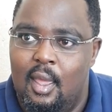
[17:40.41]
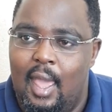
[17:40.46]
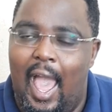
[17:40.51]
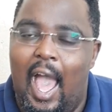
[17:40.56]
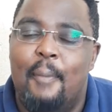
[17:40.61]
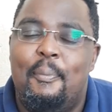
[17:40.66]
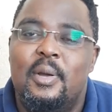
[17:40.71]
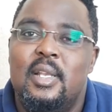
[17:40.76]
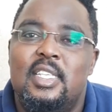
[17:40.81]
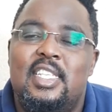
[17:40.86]

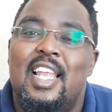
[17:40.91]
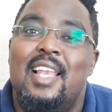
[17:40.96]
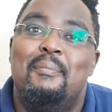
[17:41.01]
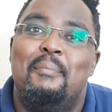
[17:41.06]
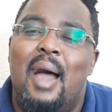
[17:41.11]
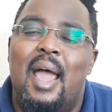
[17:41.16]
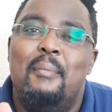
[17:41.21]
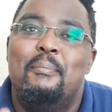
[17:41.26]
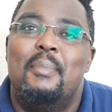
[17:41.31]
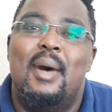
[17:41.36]
up until
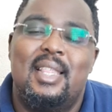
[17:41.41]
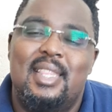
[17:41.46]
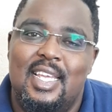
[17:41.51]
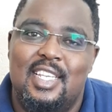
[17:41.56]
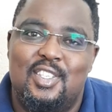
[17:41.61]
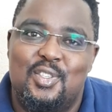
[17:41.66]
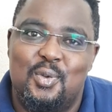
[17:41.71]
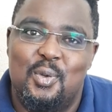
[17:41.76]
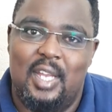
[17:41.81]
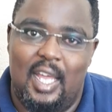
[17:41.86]
my mother
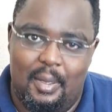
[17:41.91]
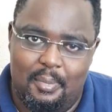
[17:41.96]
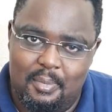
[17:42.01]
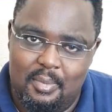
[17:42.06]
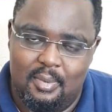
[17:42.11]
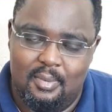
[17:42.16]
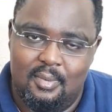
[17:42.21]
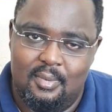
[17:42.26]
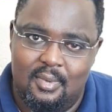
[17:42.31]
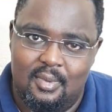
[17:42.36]
stood up
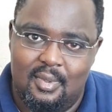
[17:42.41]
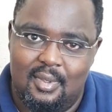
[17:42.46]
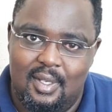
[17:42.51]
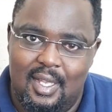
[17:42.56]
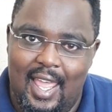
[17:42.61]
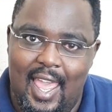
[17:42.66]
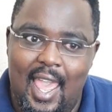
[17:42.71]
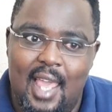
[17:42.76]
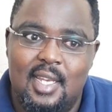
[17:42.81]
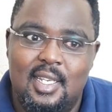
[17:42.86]

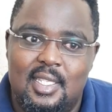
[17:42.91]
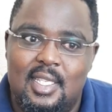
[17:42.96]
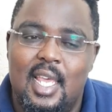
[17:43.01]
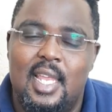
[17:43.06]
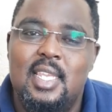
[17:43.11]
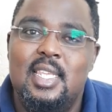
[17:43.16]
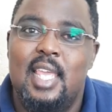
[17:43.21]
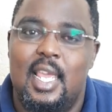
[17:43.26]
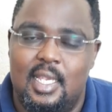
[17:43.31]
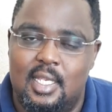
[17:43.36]
and
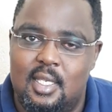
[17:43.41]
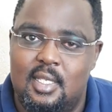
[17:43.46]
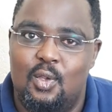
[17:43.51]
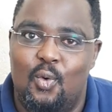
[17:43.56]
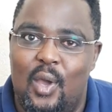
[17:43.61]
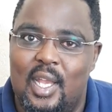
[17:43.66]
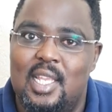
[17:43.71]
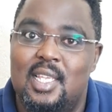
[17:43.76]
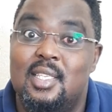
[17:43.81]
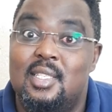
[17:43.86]
said, "Yes,
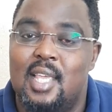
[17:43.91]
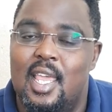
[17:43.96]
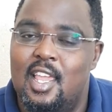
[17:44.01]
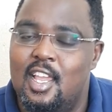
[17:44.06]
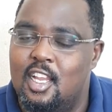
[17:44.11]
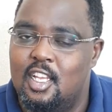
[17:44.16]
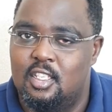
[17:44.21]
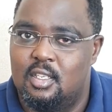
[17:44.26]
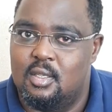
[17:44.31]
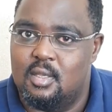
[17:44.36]
what he's
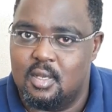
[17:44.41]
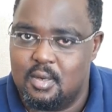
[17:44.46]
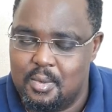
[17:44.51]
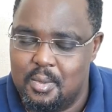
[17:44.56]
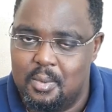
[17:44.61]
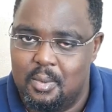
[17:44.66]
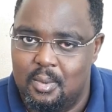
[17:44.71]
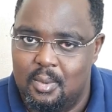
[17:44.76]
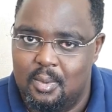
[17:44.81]
saying is true."